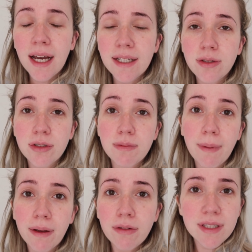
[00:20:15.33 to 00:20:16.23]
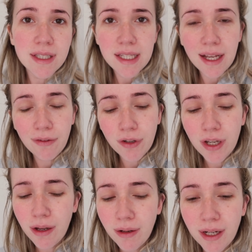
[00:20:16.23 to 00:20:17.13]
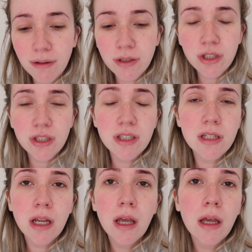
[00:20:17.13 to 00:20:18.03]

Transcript: I saw some of my cousins in the afternoon, and it was just